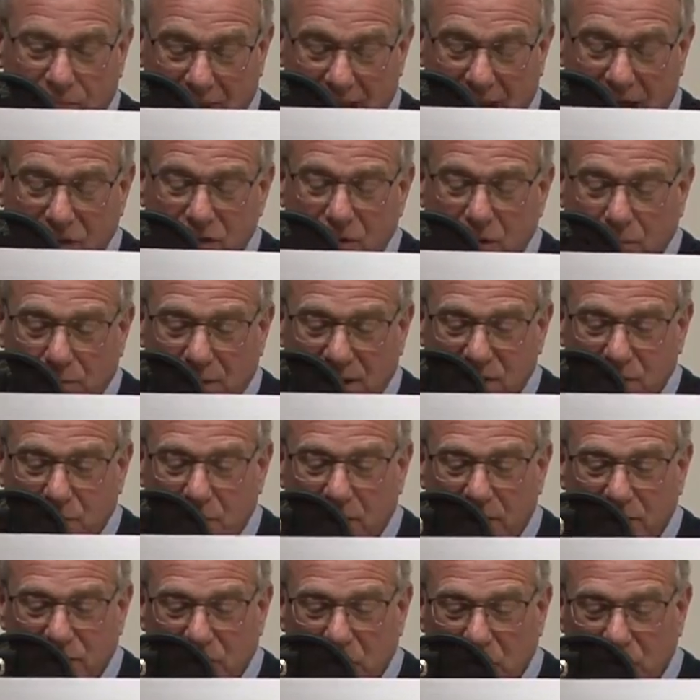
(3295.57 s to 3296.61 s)
National
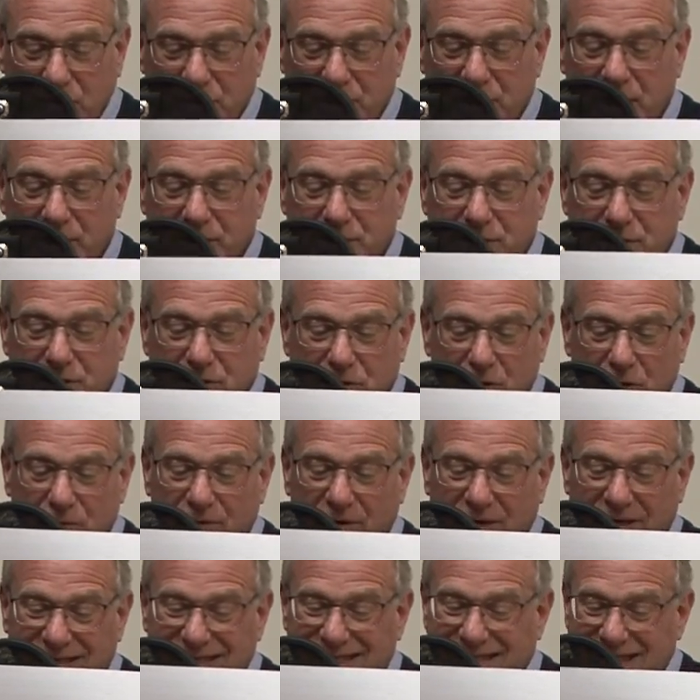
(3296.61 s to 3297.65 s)
Restaurant Association
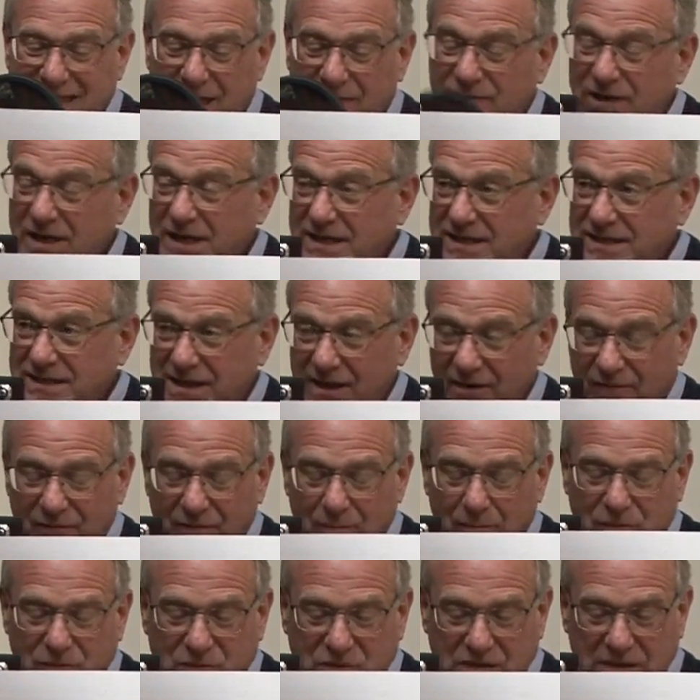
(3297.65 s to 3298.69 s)
surveyed
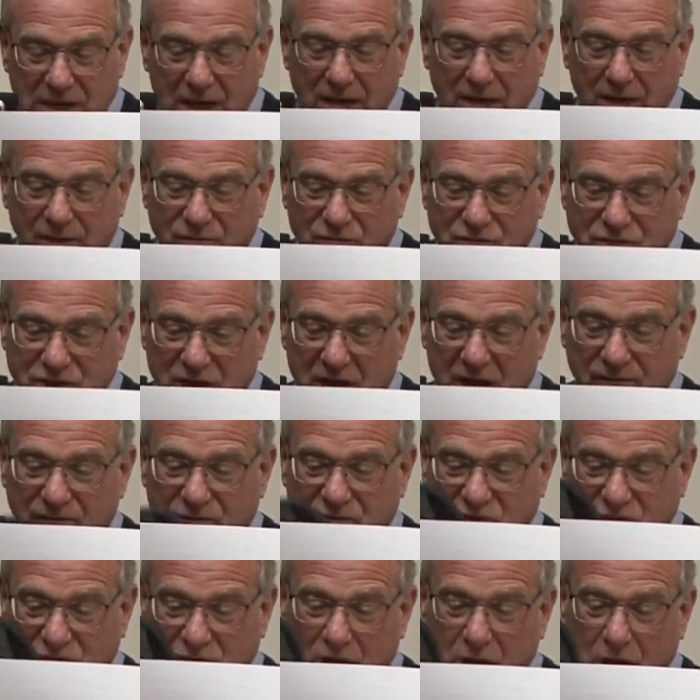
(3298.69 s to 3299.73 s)
77% of
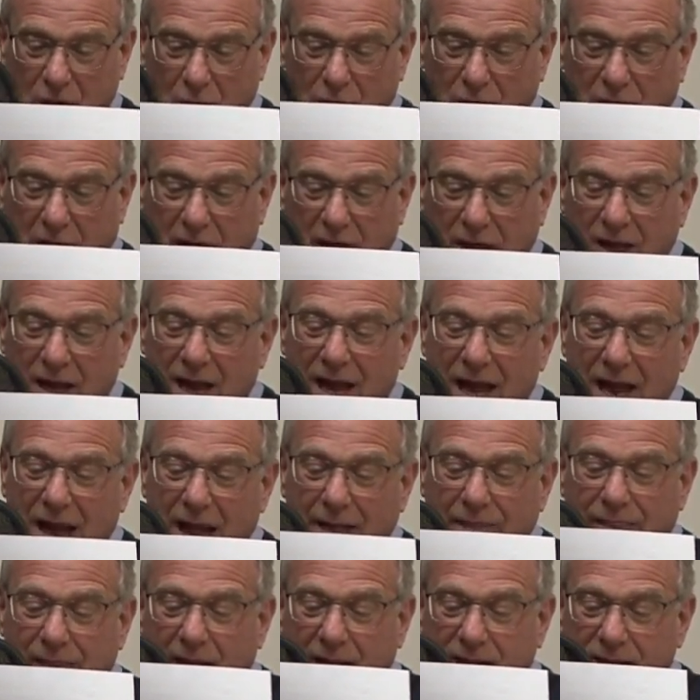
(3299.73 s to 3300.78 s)
chefs, okay?
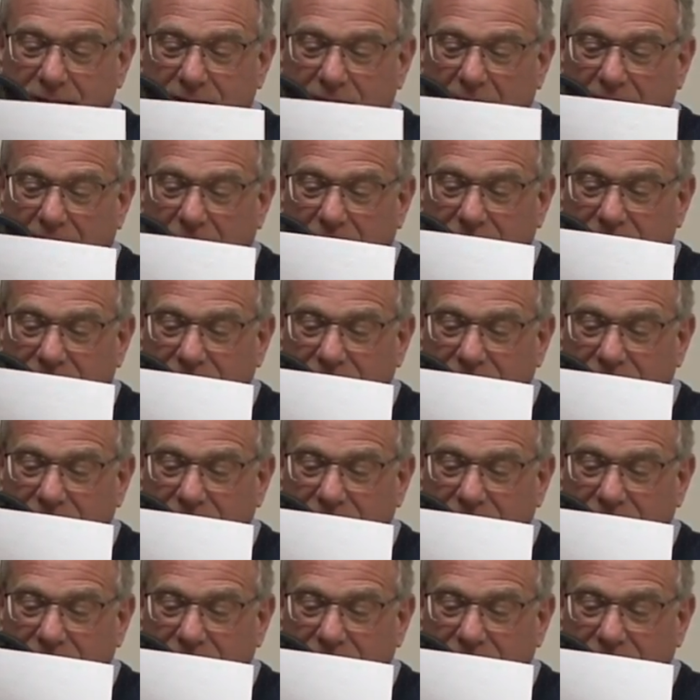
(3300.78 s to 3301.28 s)
And they said